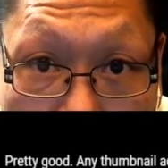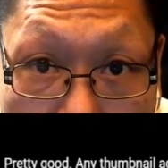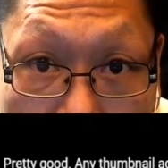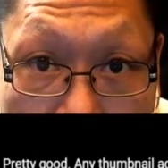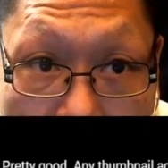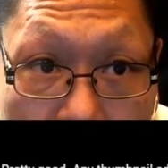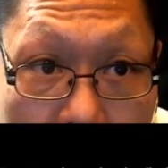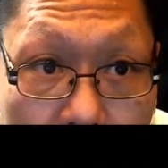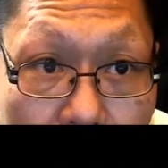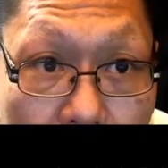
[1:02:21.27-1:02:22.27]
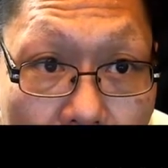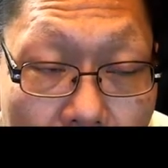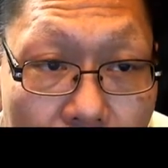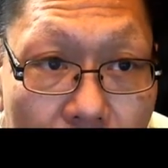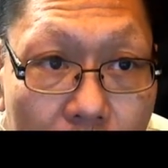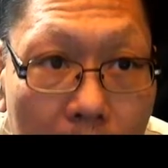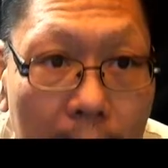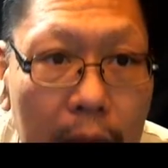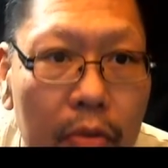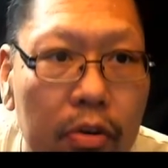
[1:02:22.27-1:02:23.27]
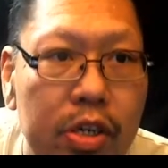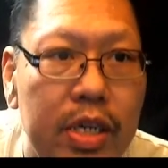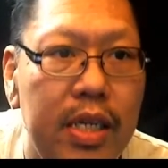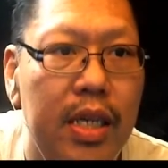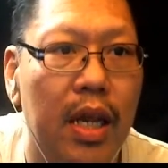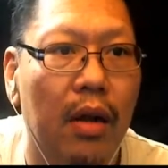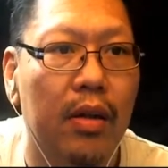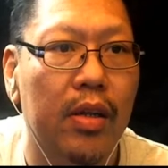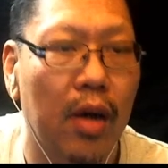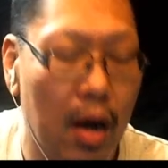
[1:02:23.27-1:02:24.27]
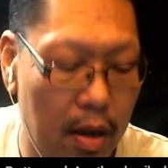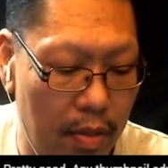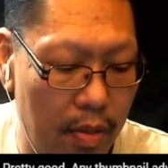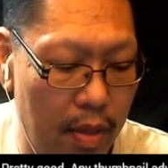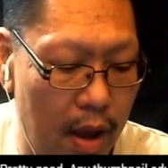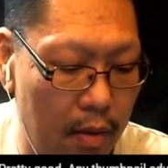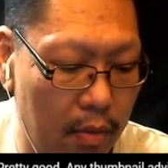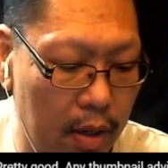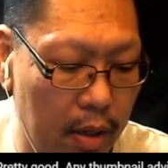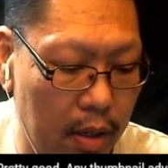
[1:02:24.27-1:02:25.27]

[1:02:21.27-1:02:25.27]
but I think maybe we should sit down and talk on that one.